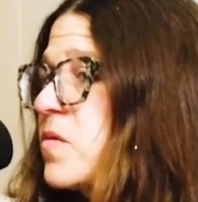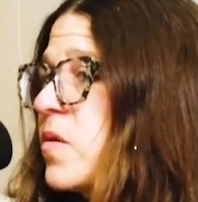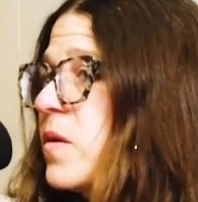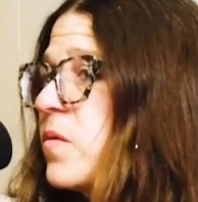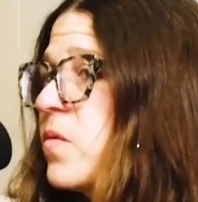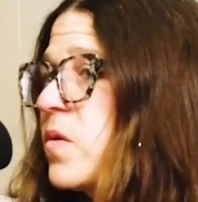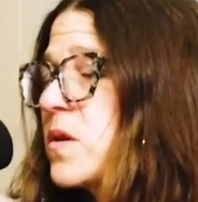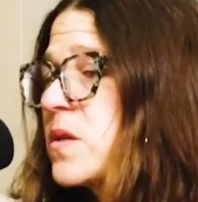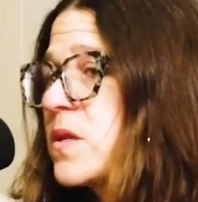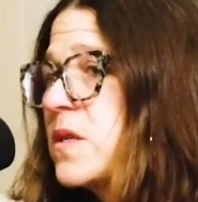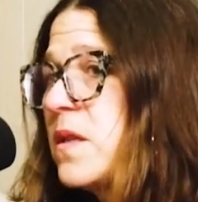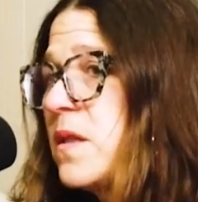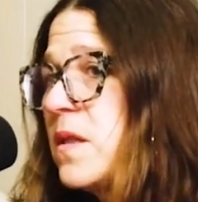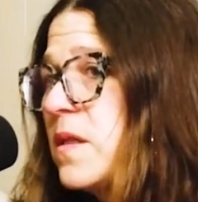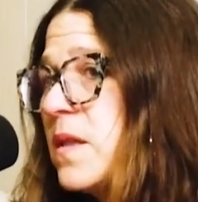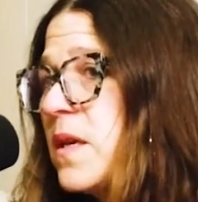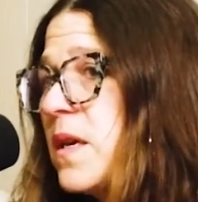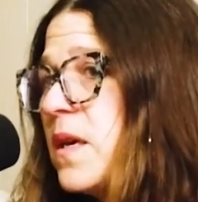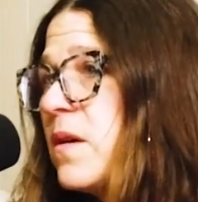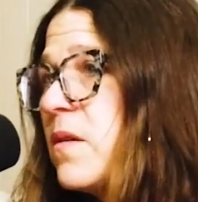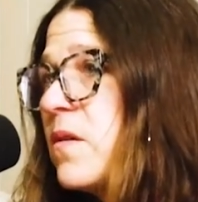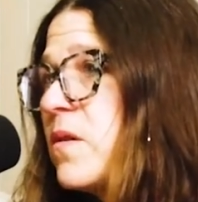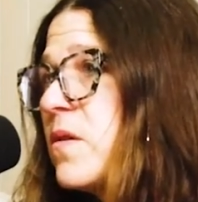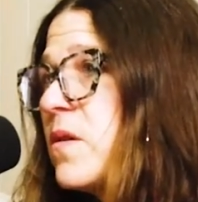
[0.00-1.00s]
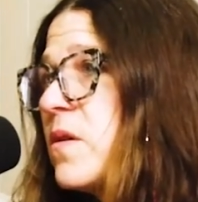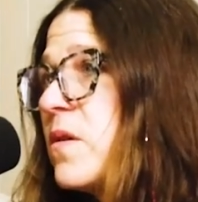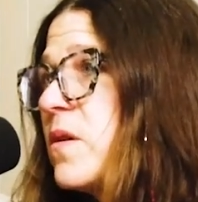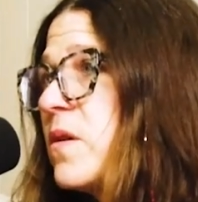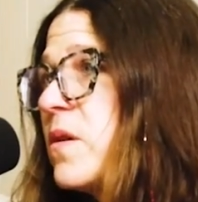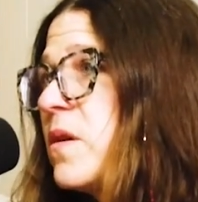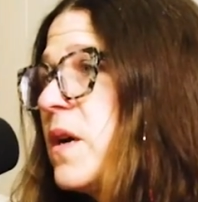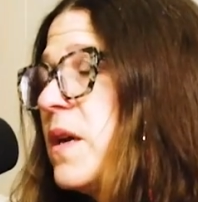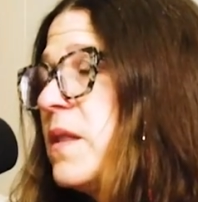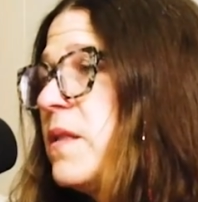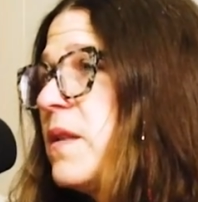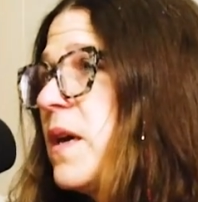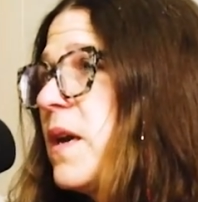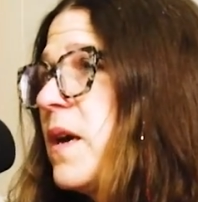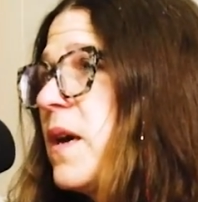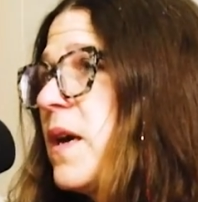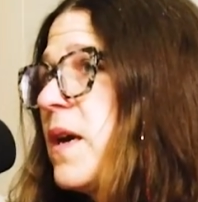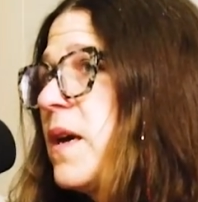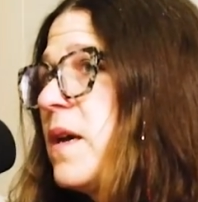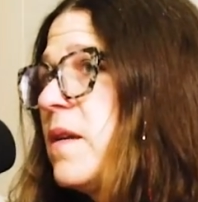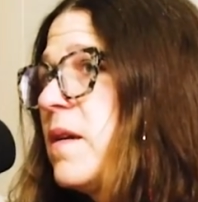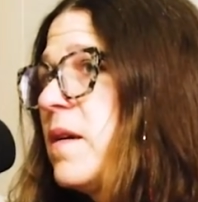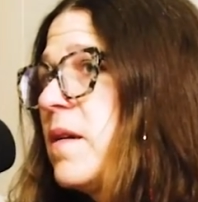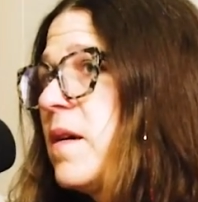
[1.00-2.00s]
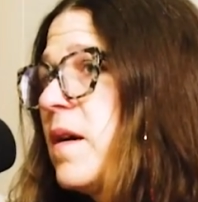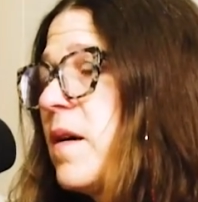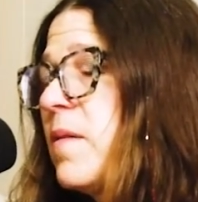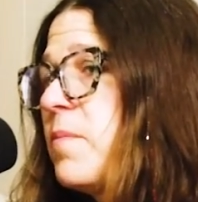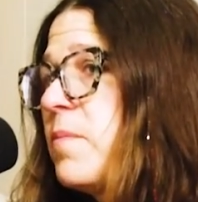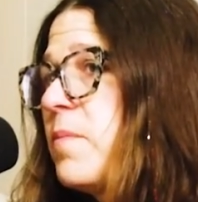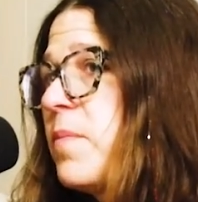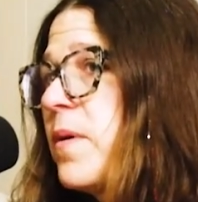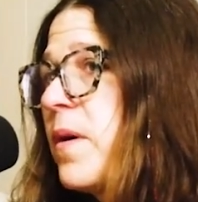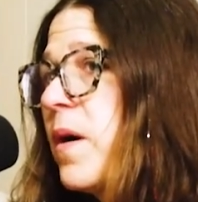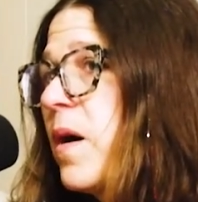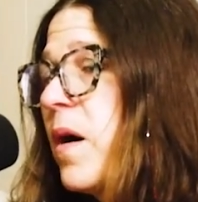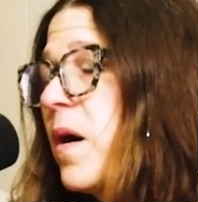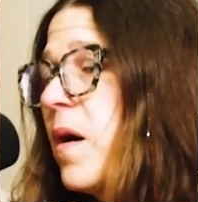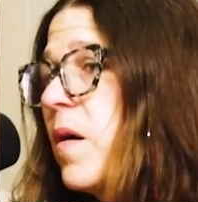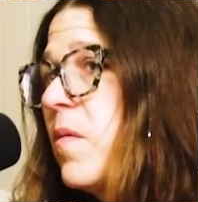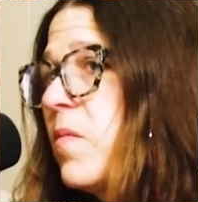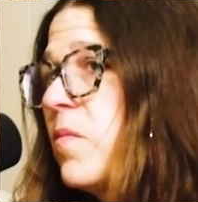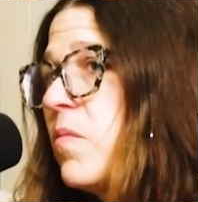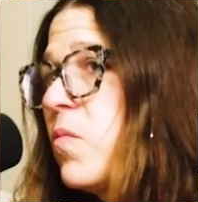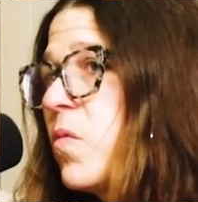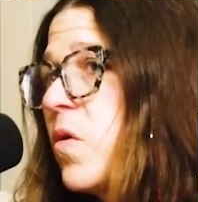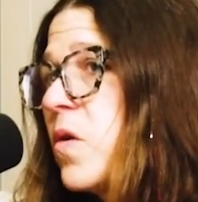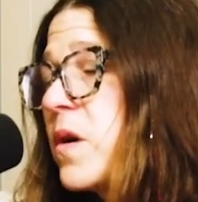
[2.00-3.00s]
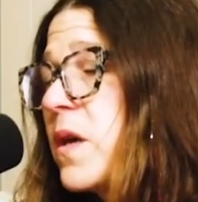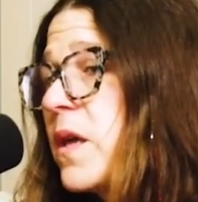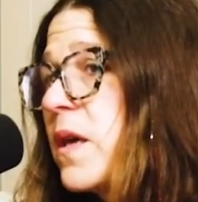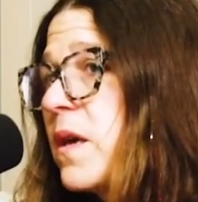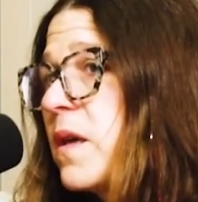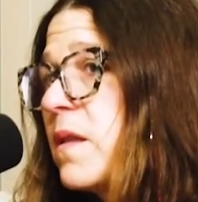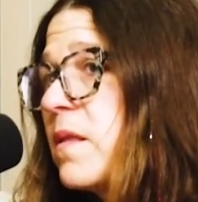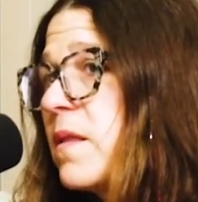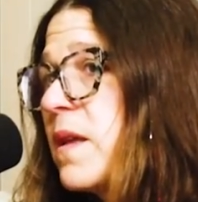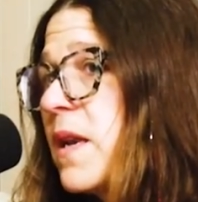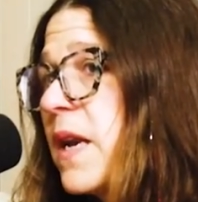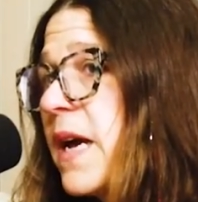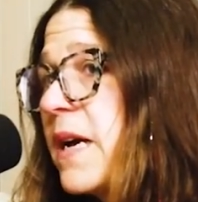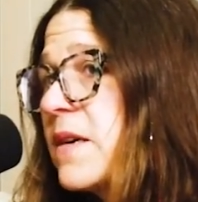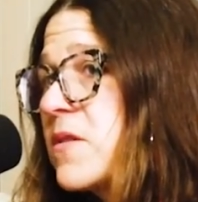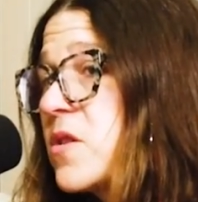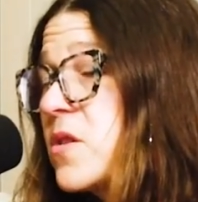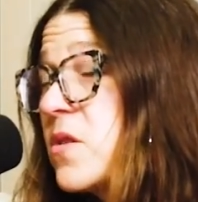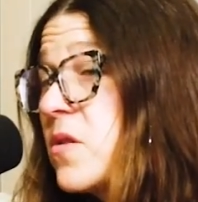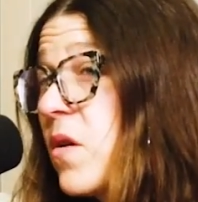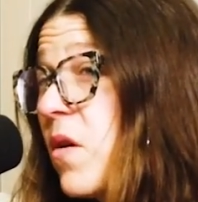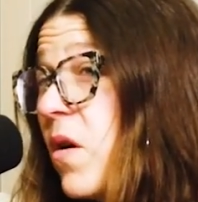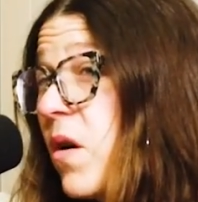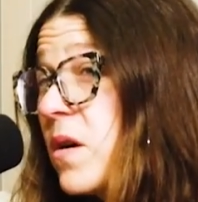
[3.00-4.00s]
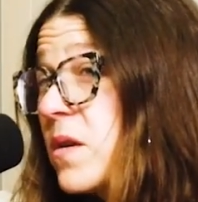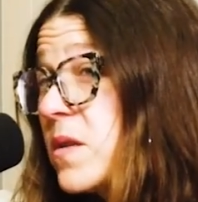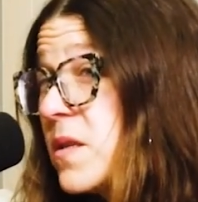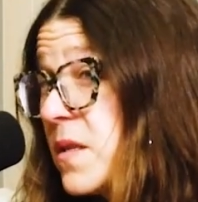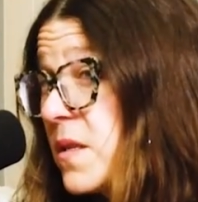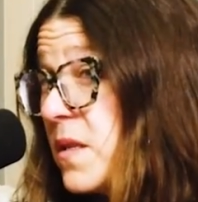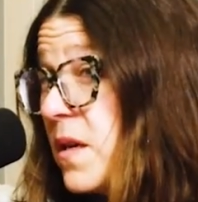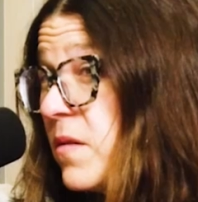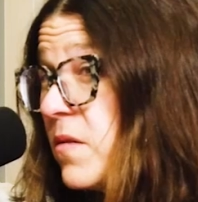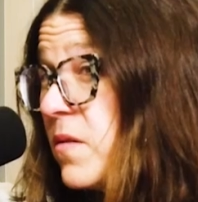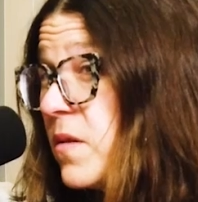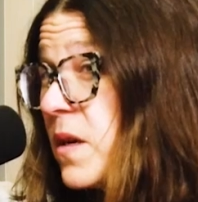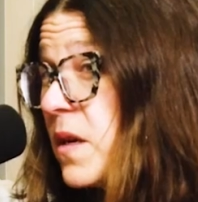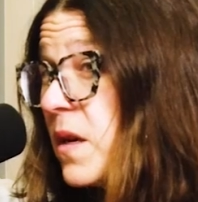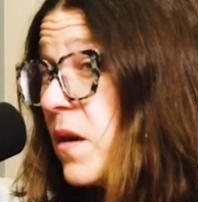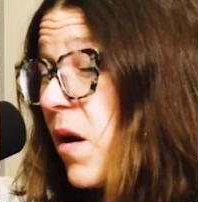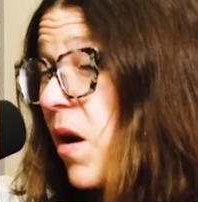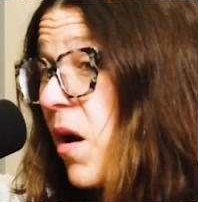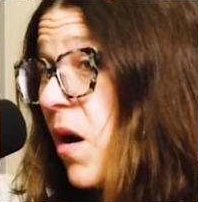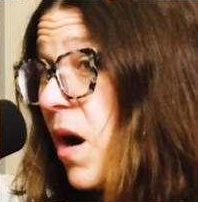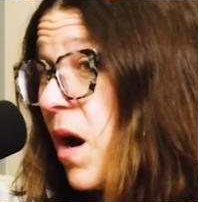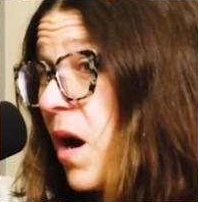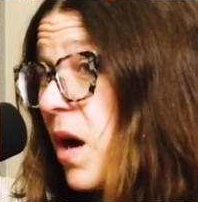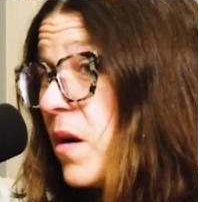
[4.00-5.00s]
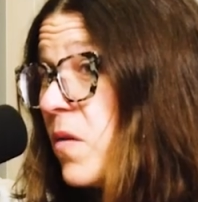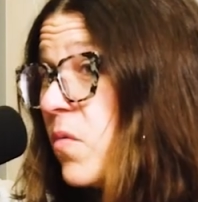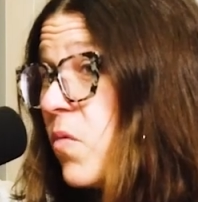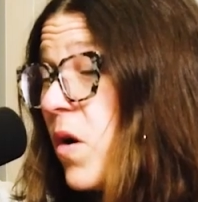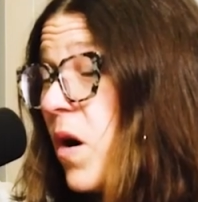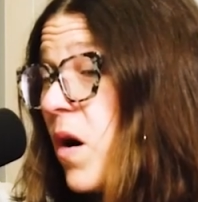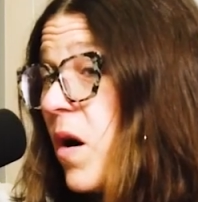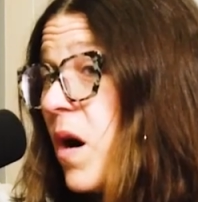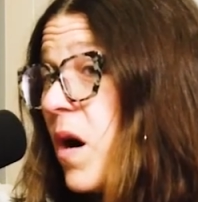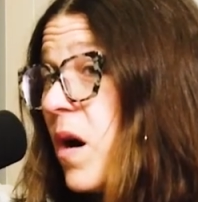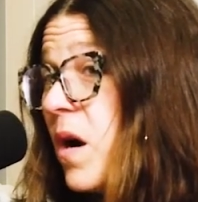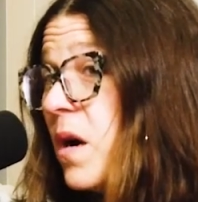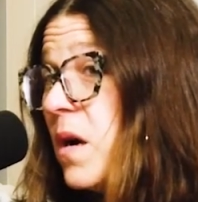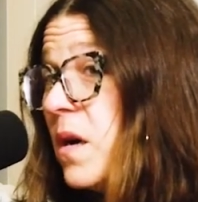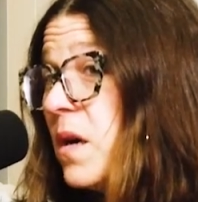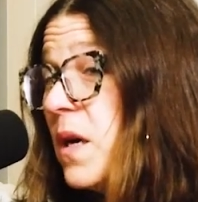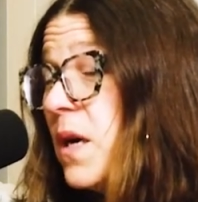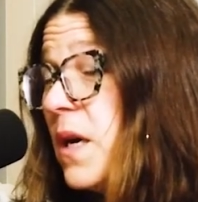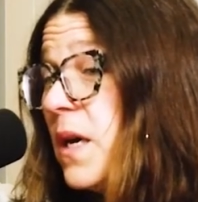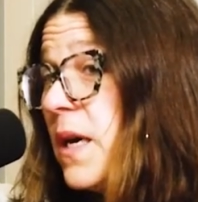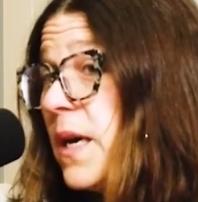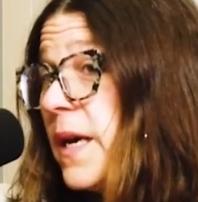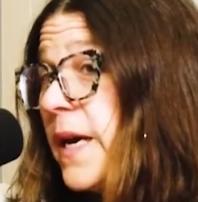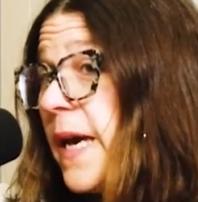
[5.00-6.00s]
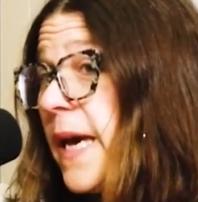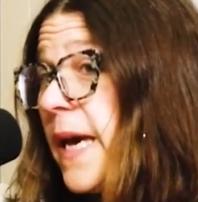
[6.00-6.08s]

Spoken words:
So I worked in theater, and then I ended up working at the National Arts Center in Ottawa.